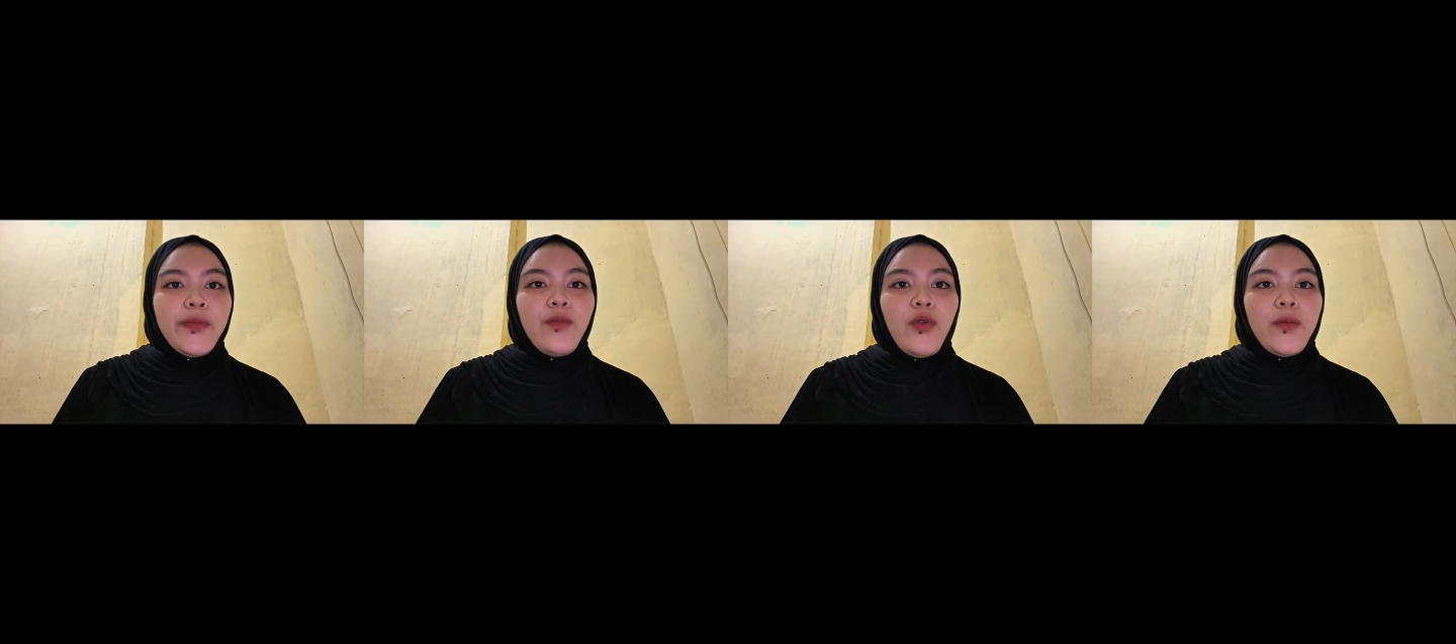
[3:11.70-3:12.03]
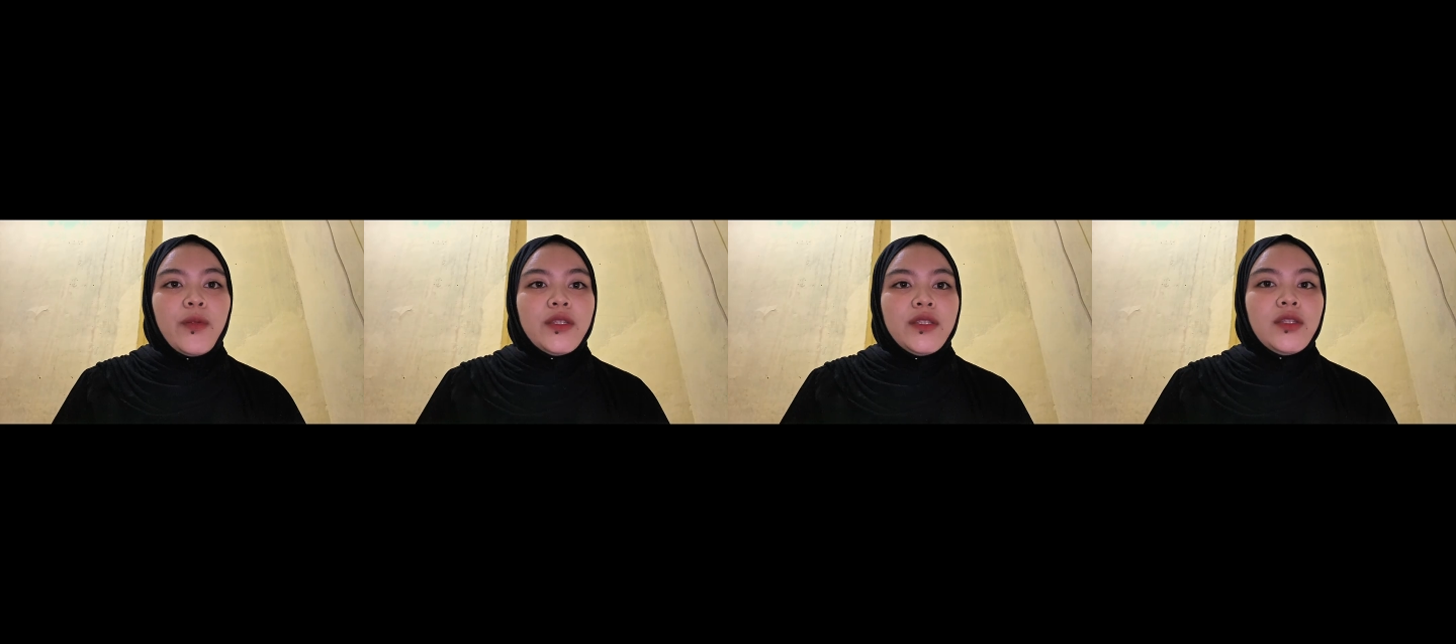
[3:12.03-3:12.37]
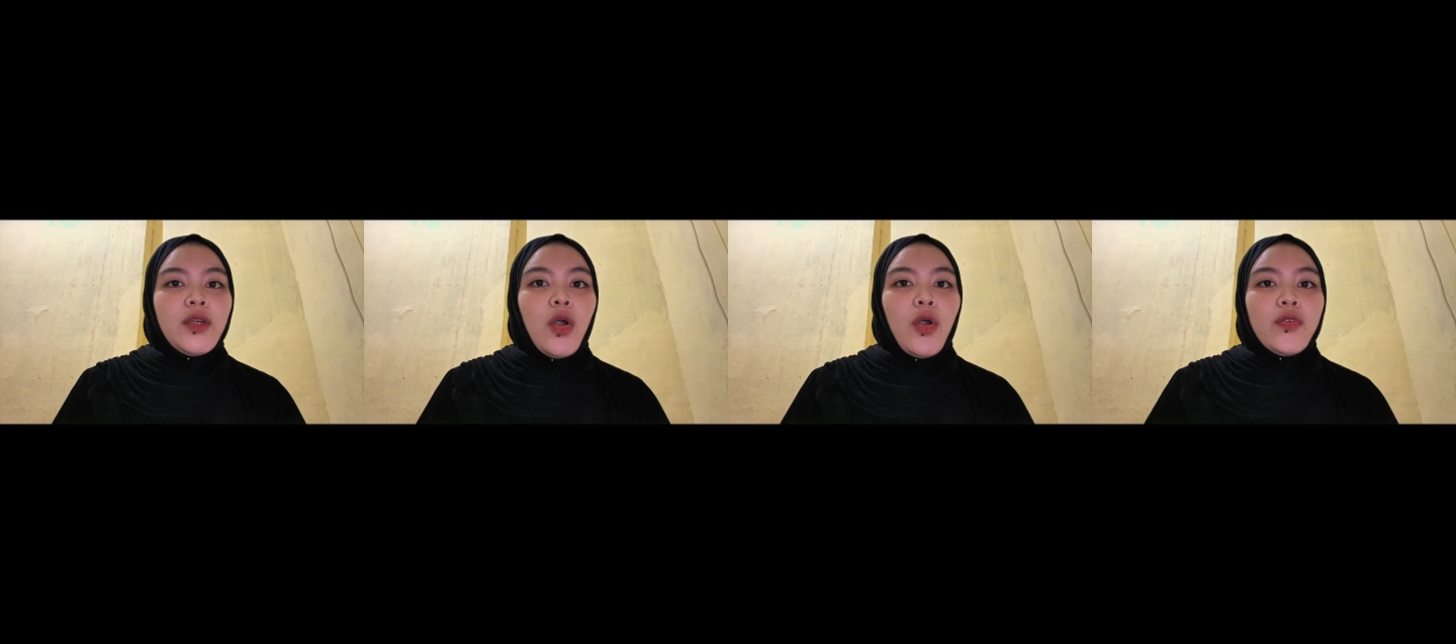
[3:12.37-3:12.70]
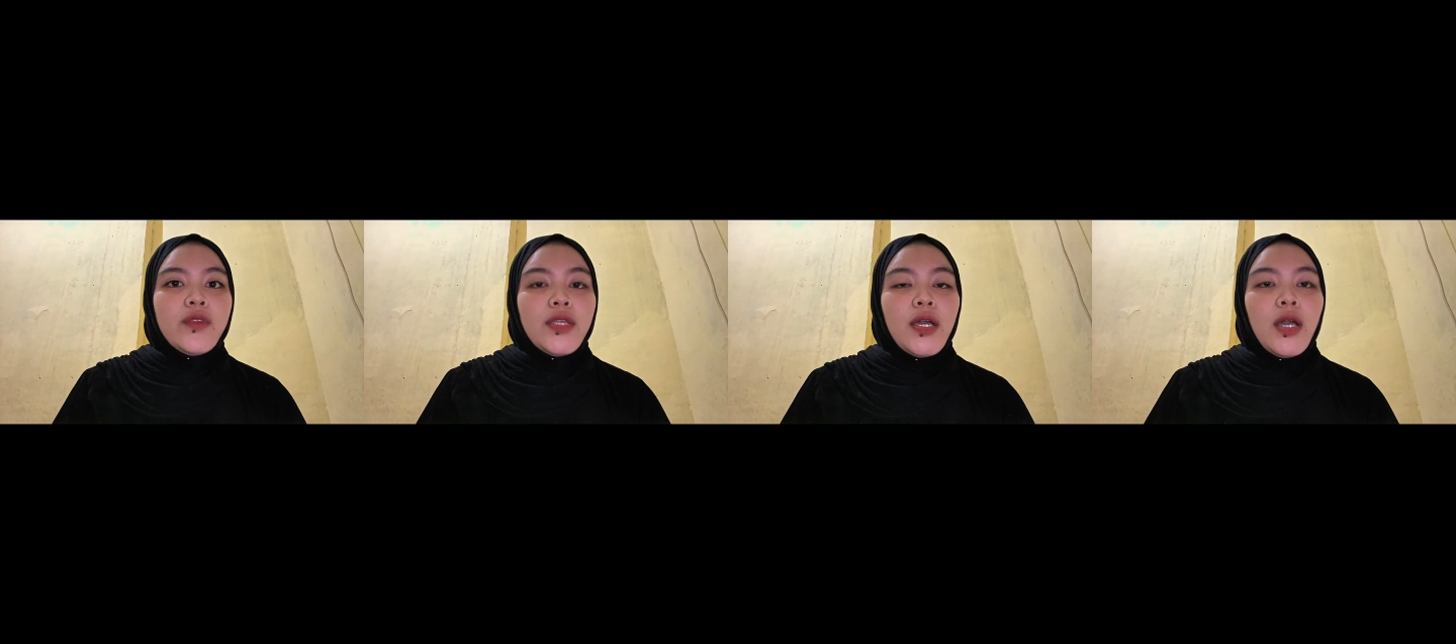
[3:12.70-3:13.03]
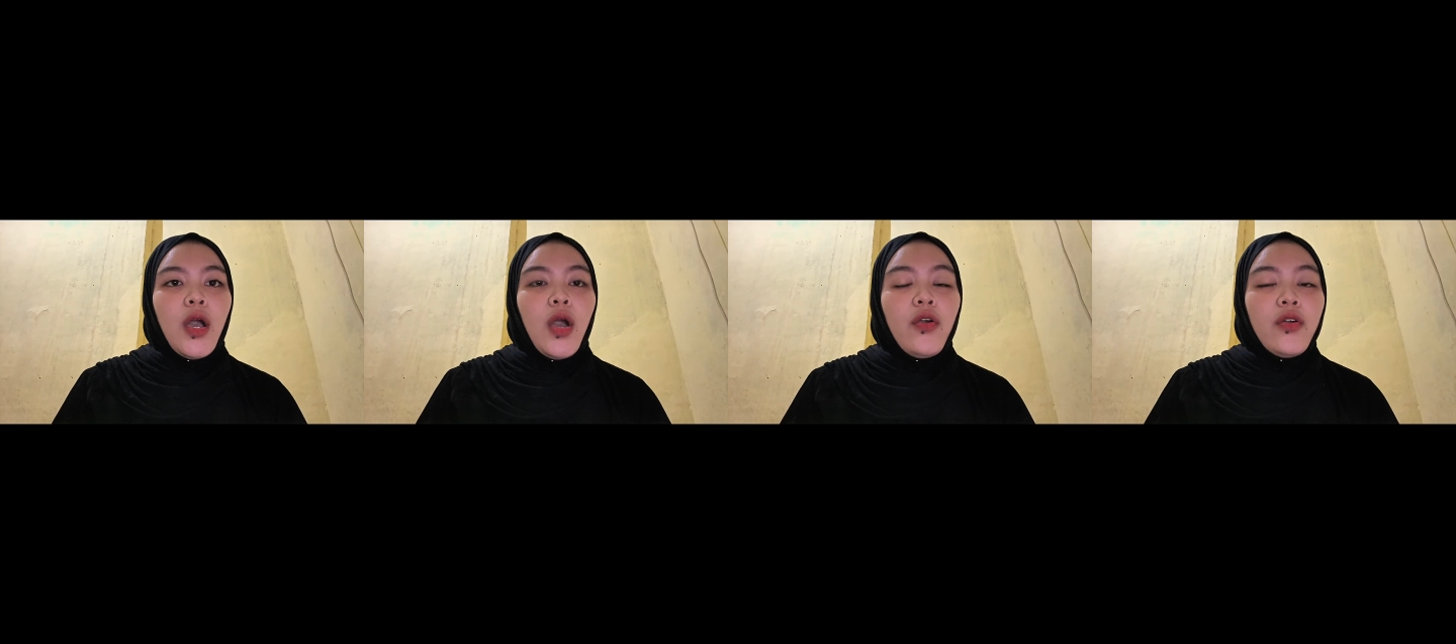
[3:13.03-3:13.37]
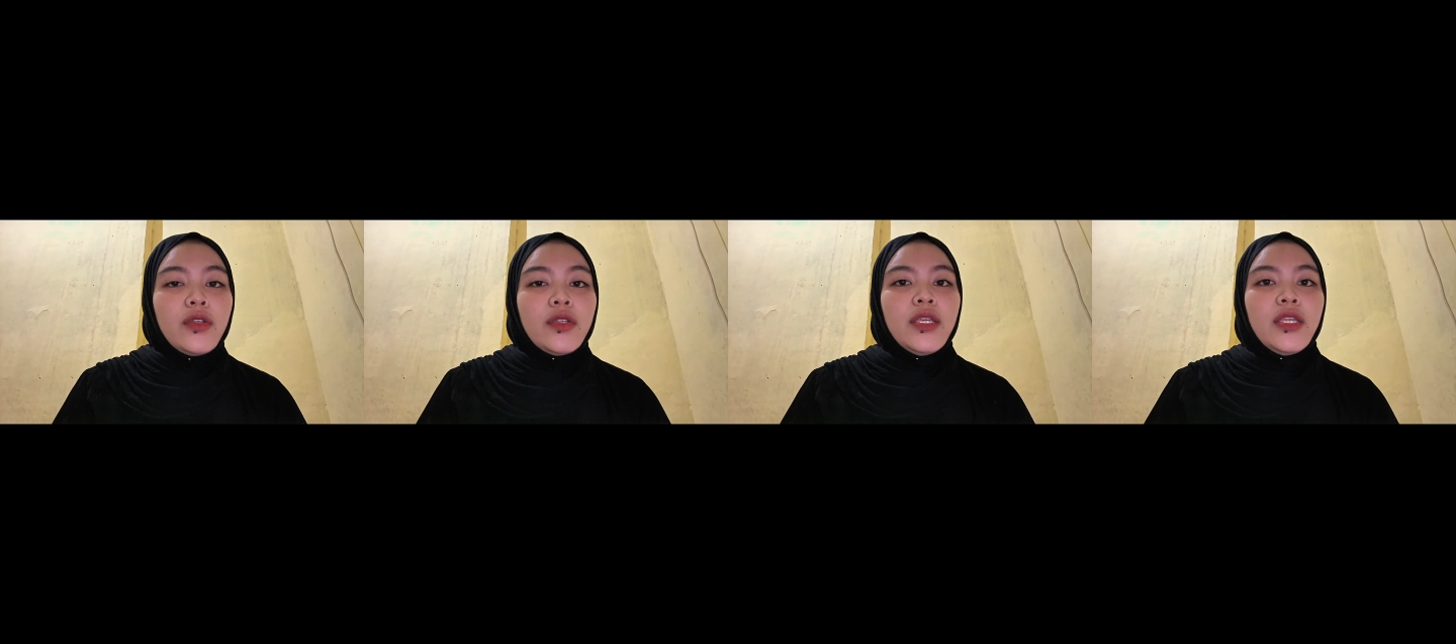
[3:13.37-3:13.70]
properties of
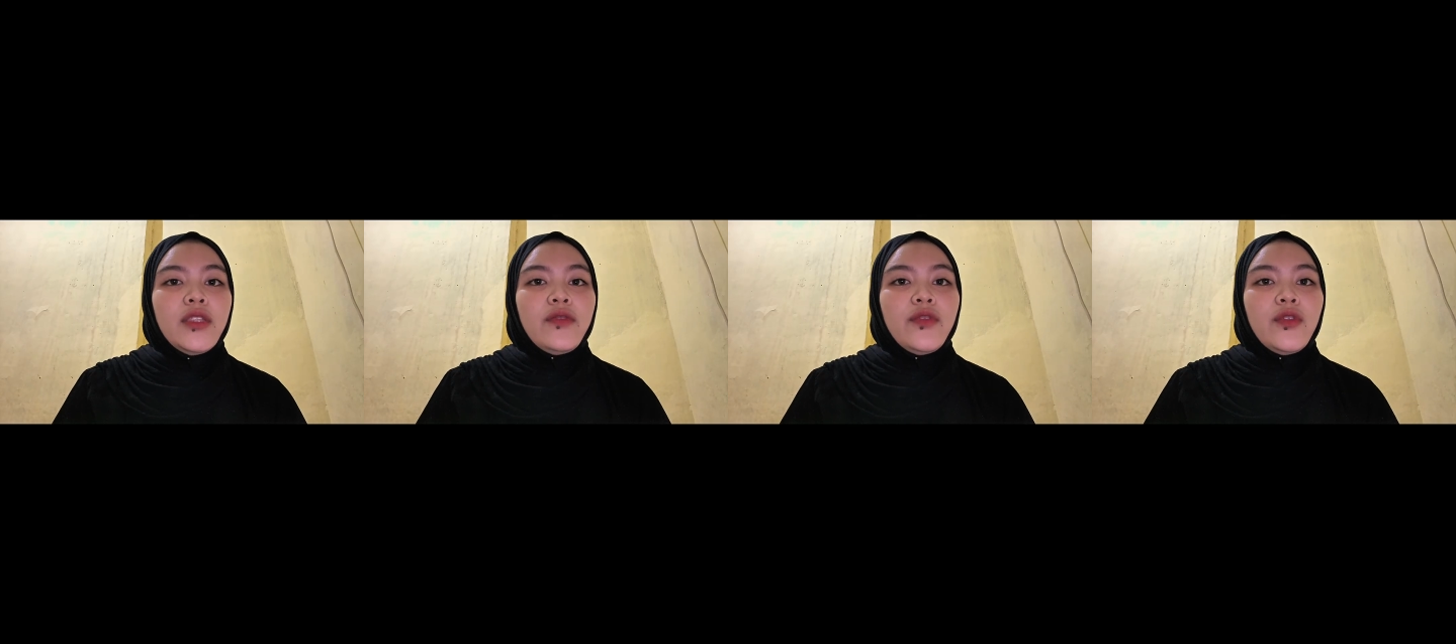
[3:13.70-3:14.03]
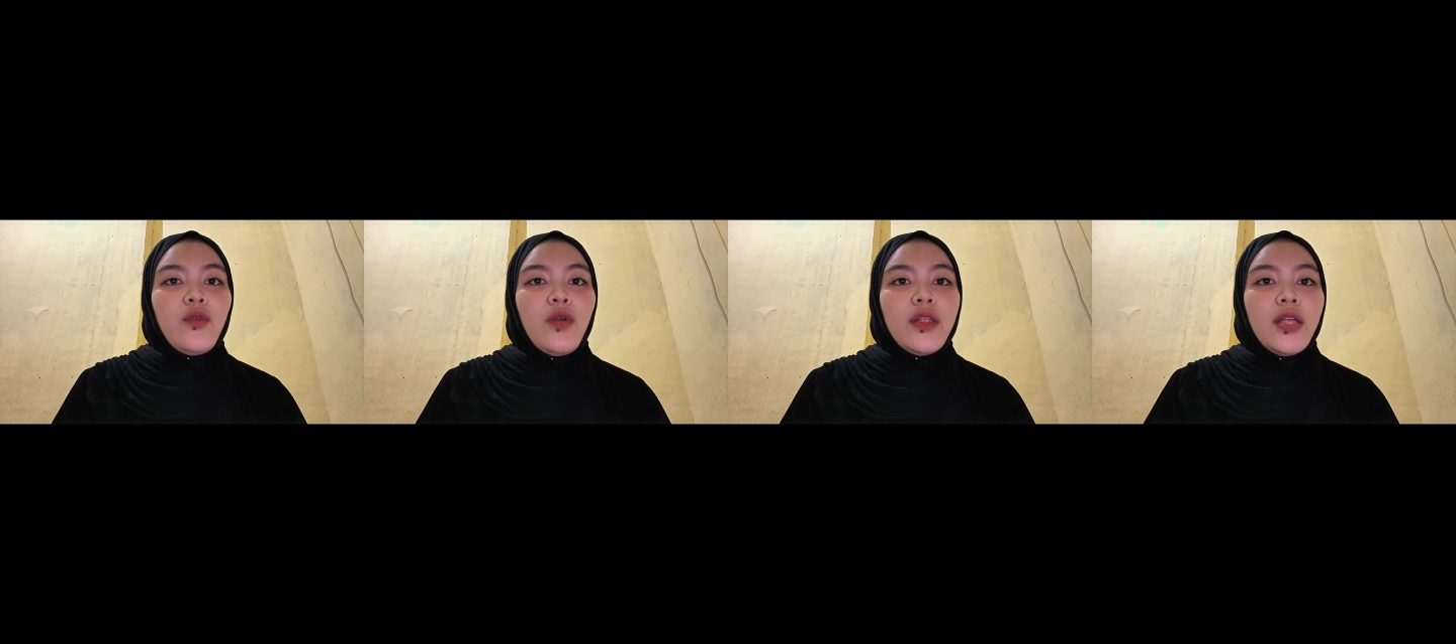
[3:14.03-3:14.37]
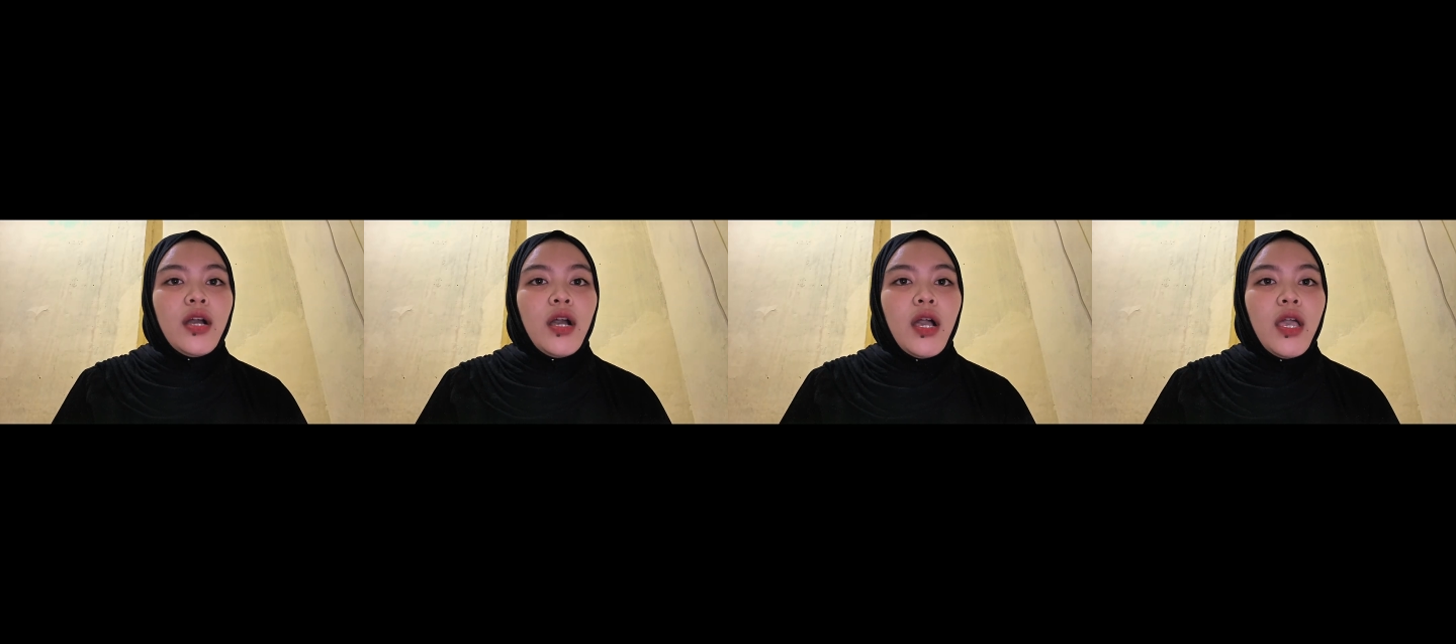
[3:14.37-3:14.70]
or individual